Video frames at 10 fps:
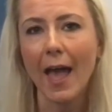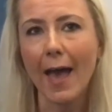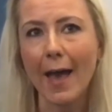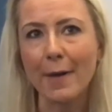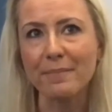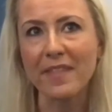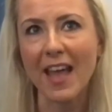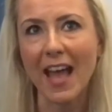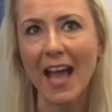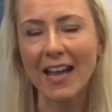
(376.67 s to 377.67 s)

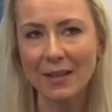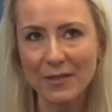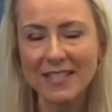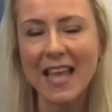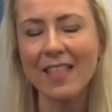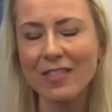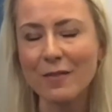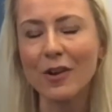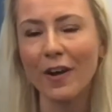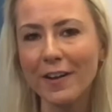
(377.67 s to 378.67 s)
And it was then
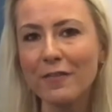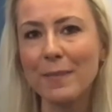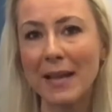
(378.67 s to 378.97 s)
that kind of